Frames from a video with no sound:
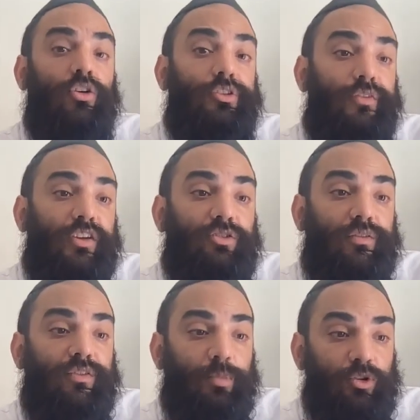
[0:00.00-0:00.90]
cultivation
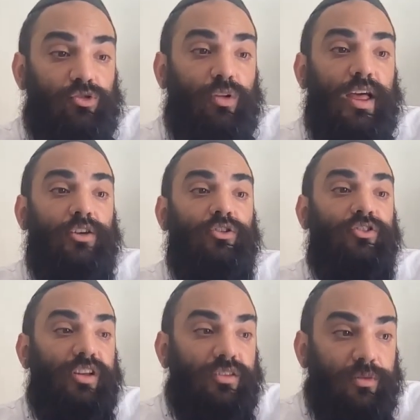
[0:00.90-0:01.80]
of spiritual
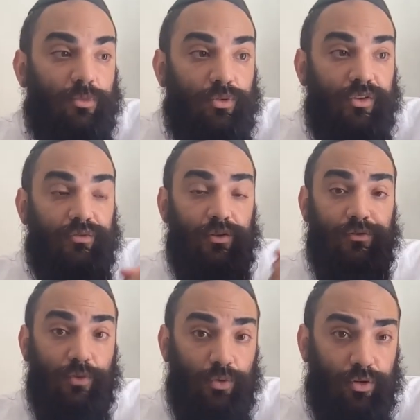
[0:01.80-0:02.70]
energy to move even
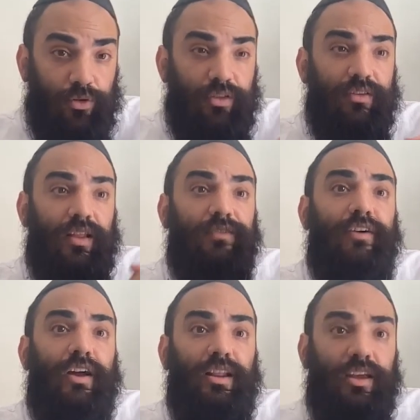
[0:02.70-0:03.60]
further until I
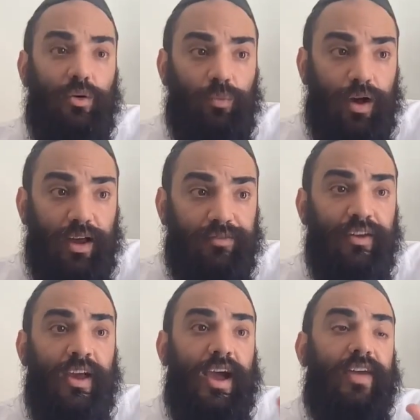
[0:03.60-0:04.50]
finally arrive
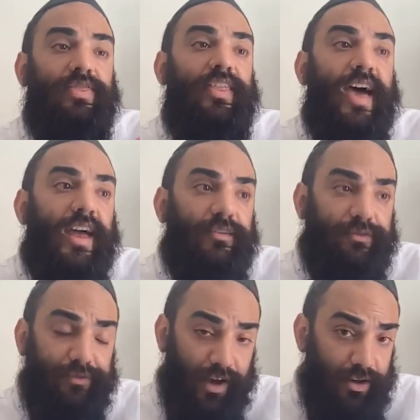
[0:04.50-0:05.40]
at that
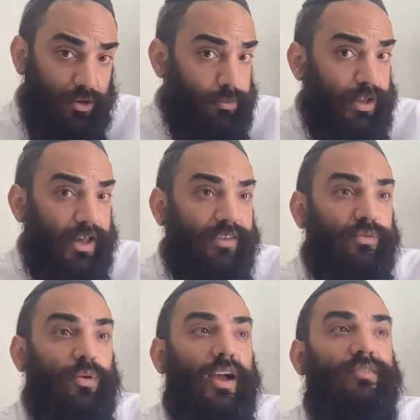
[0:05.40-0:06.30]
final
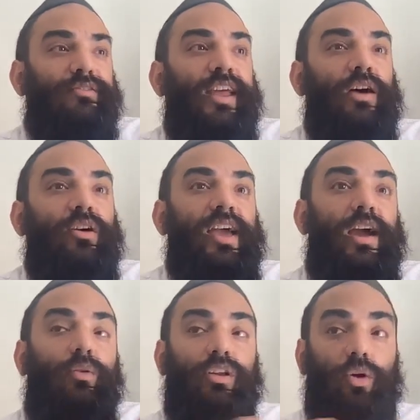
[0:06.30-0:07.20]
place where I have now
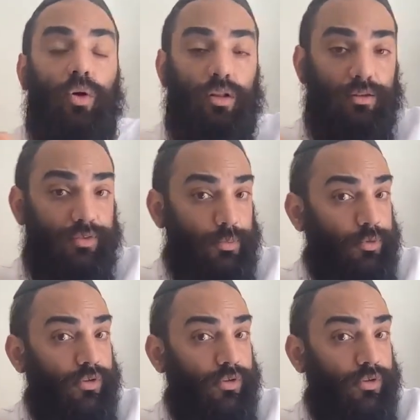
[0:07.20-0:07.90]
carried all of the